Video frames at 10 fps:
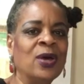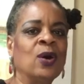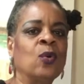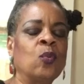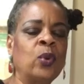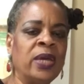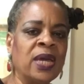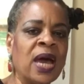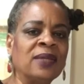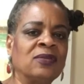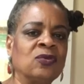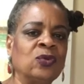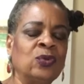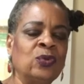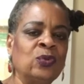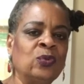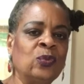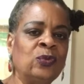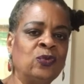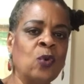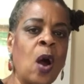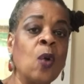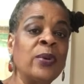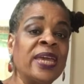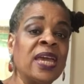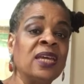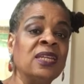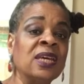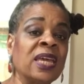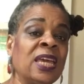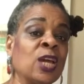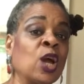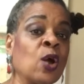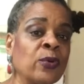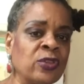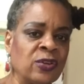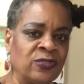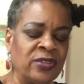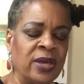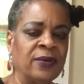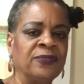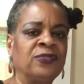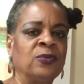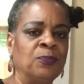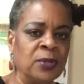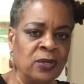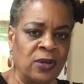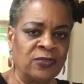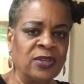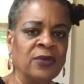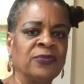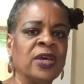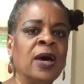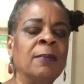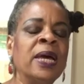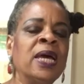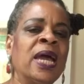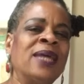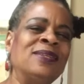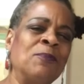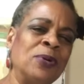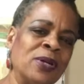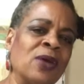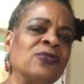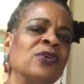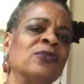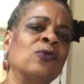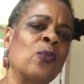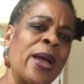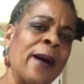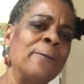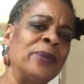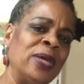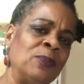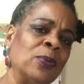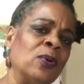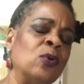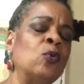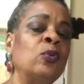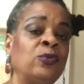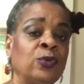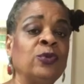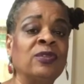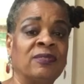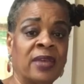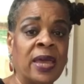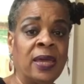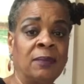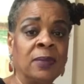We got to do all we can to encourage ourselves, to build ourselves up, and to put ourselves around people who will do the same.